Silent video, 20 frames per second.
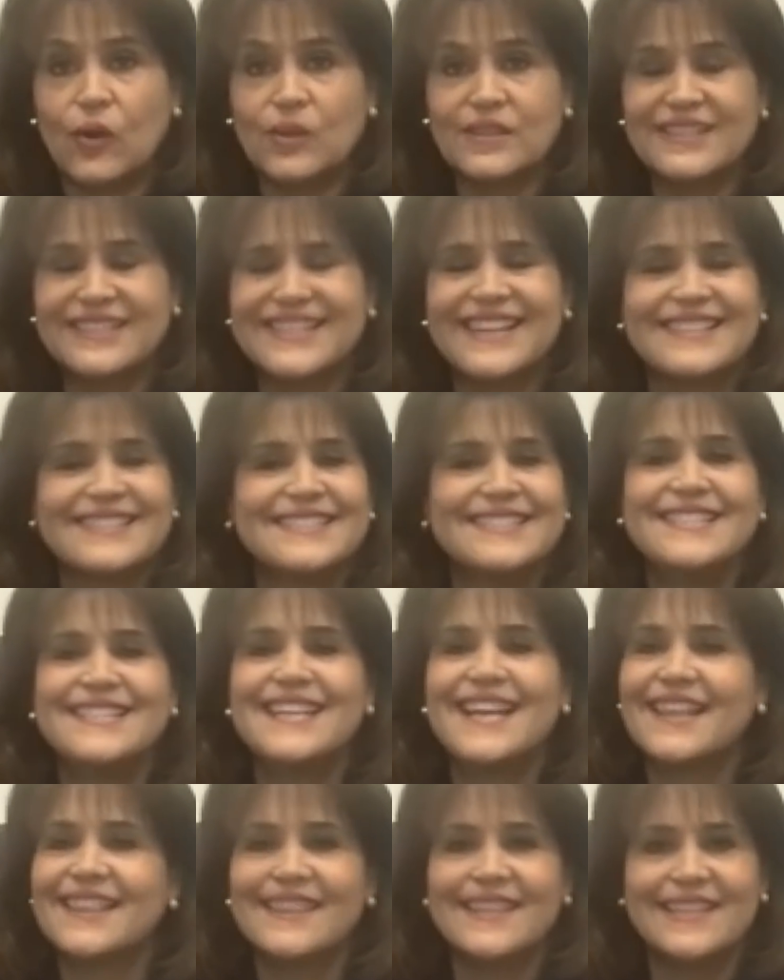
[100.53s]
This has
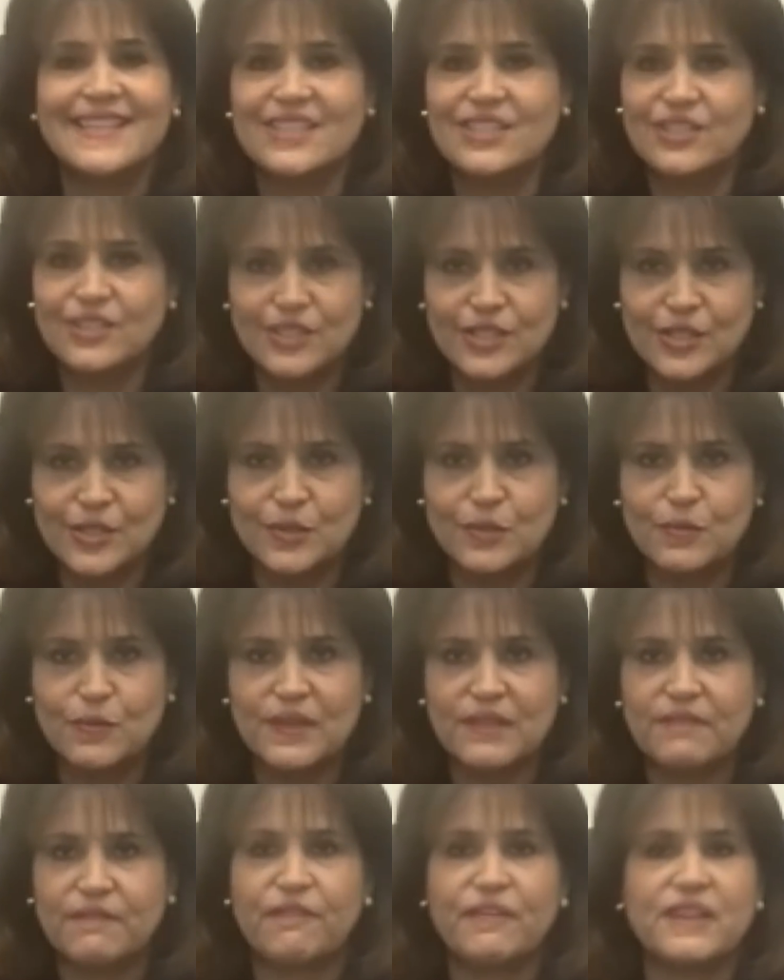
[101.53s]
nothing to do with
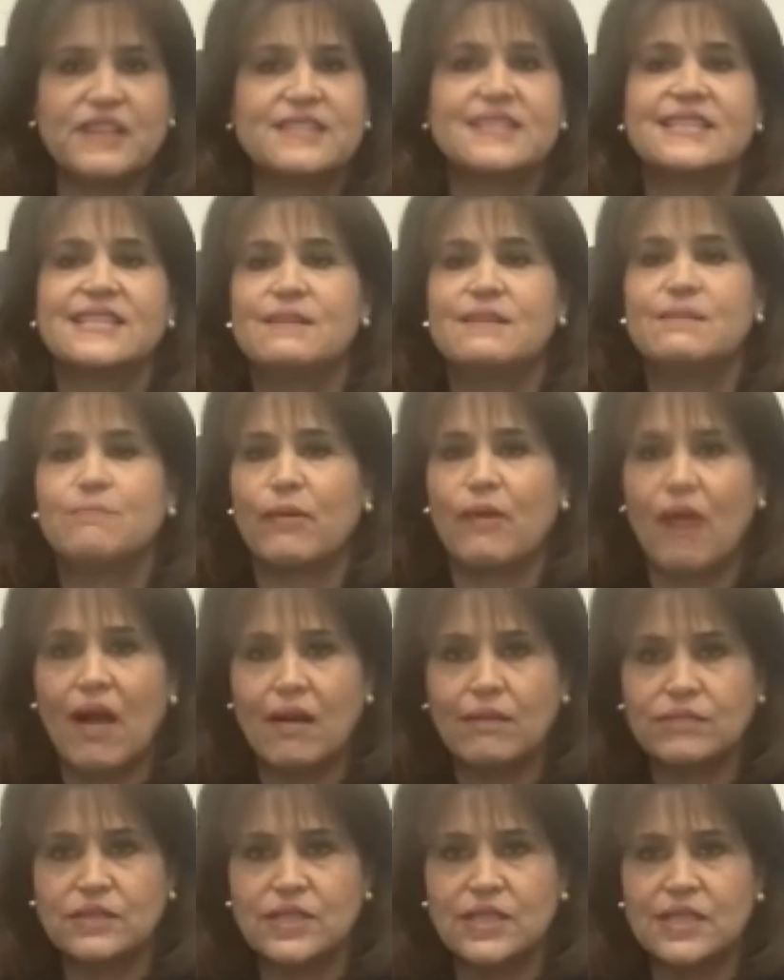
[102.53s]
fixing
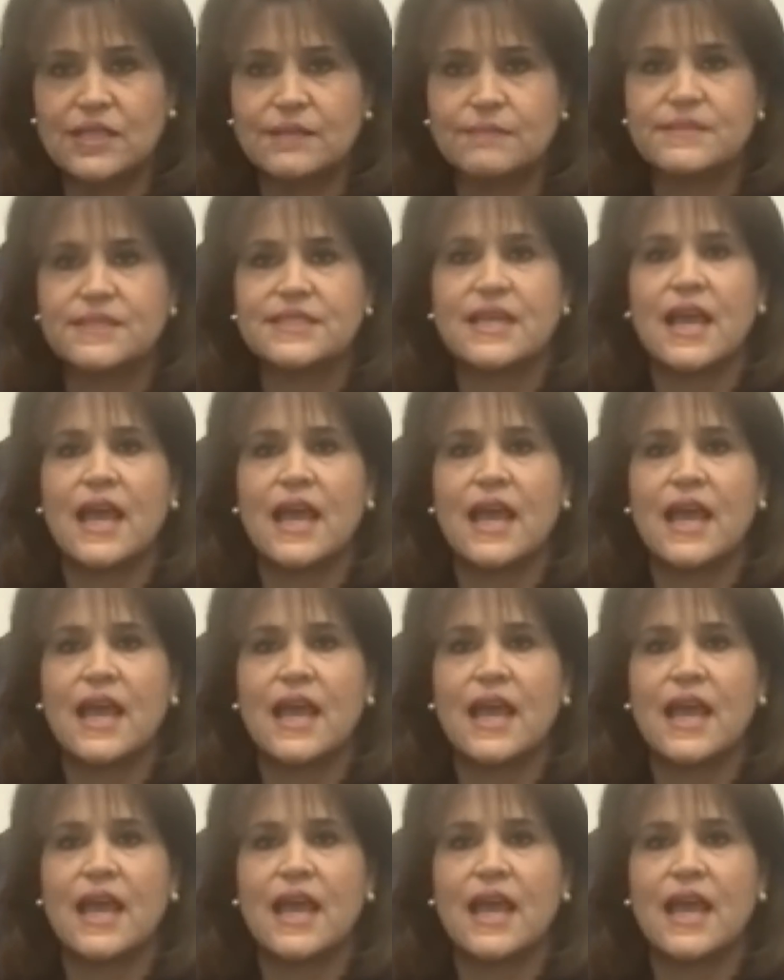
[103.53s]
problems.